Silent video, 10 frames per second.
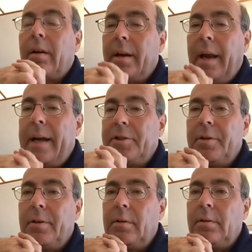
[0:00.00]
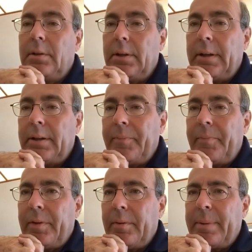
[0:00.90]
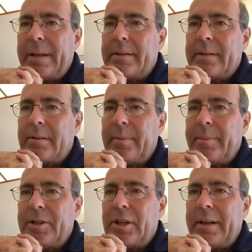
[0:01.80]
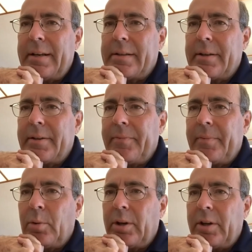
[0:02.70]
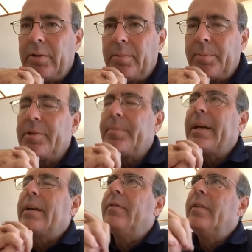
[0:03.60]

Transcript: a national um, basis, and maybe John has a more local perspective.